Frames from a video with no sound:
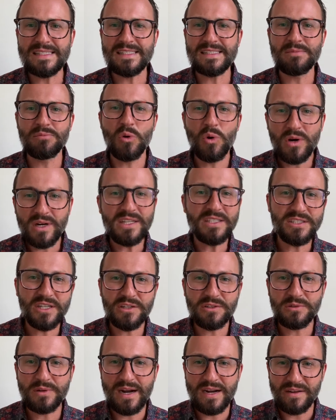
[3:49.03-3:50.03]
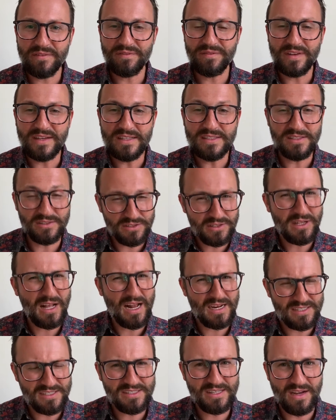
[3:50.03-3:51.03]
and mortgage underwriting fees. There's a
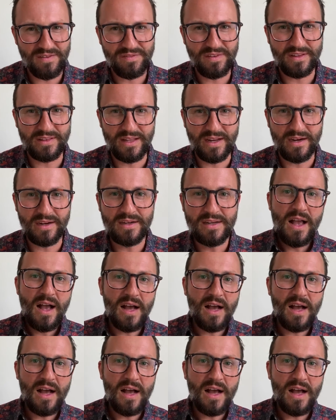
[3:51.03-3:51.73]
lot of stuff in there.